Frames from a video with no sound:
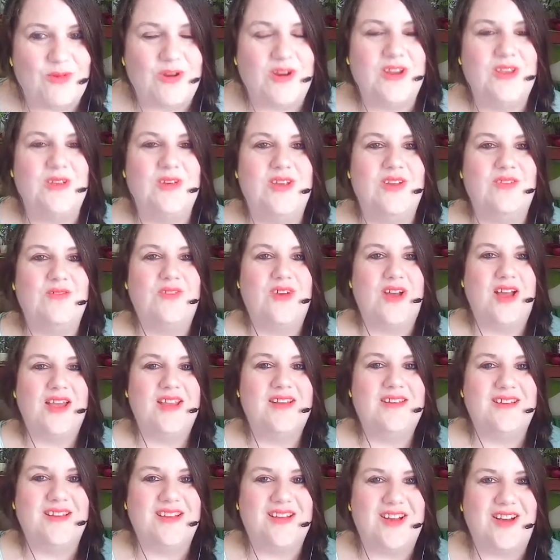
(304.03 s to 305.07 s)
where you can
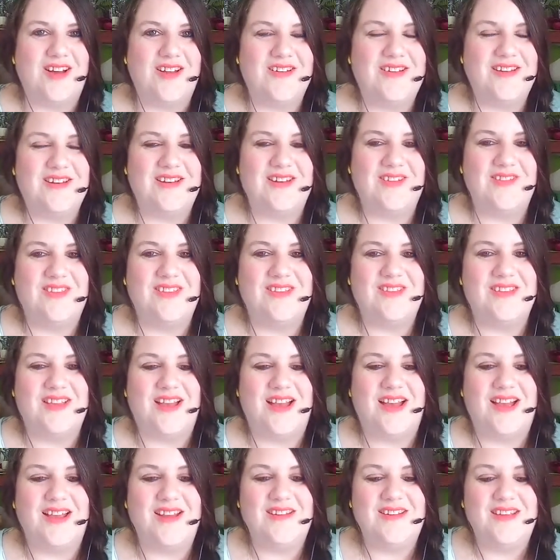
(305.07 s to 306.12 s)
find content of this
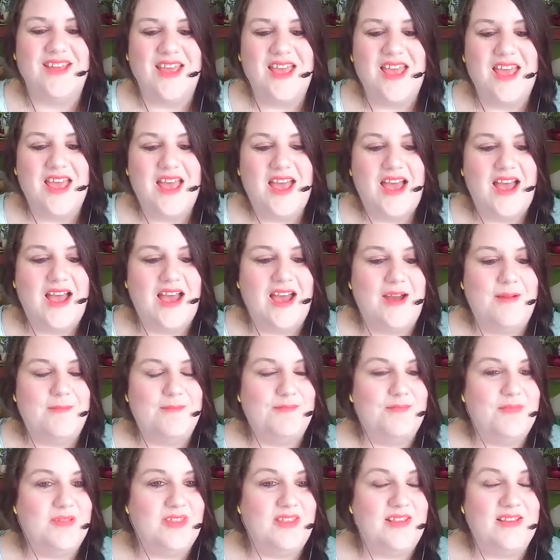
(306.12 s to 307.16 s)
kind.
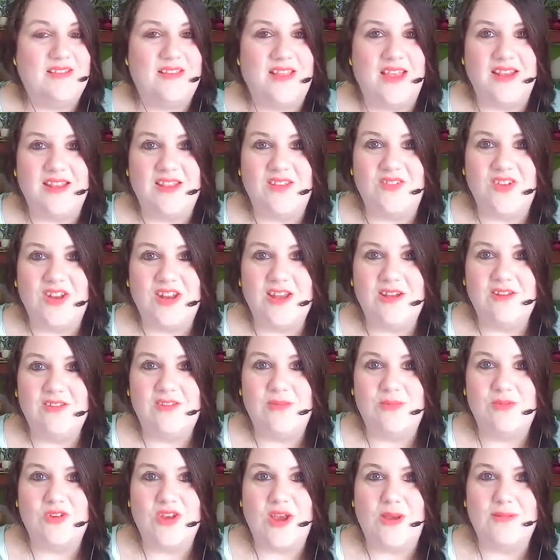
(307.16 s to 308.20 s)
Please like the video,
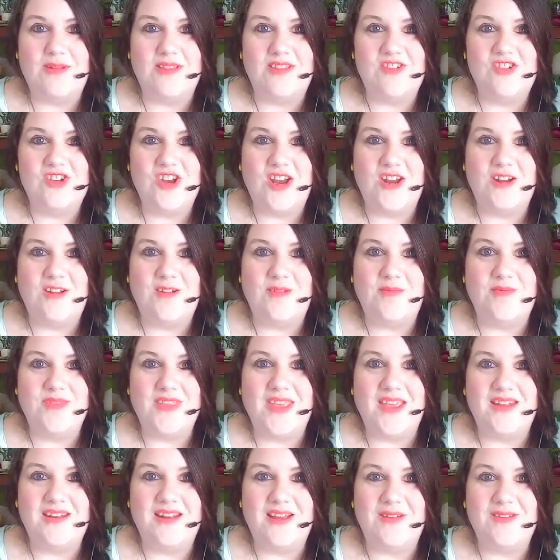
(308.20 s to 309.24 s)
subscribe to the channel,
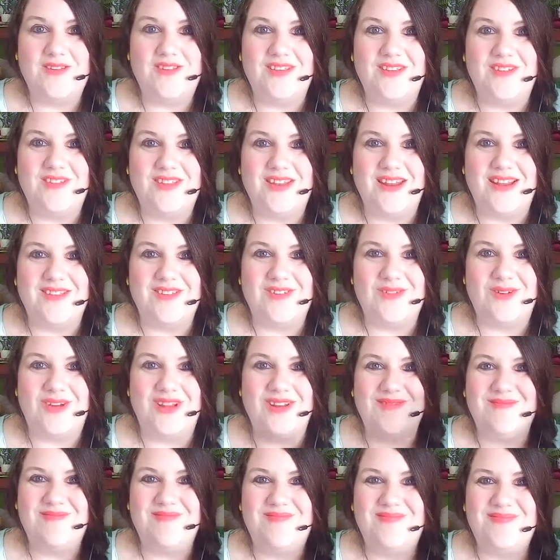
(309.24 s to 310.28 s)
and I'll see you in the next
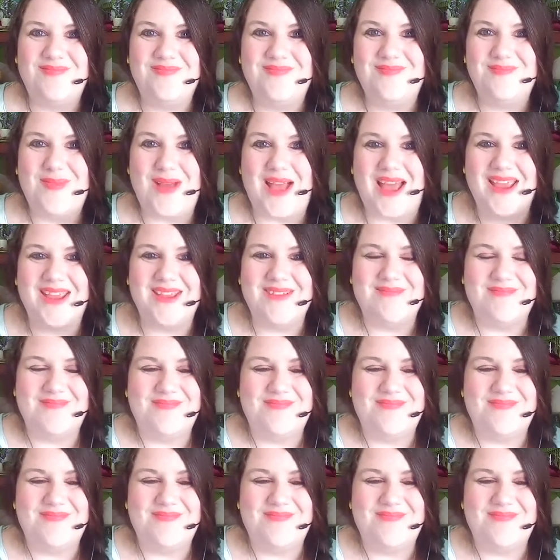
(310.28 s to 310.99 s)
one. Bye.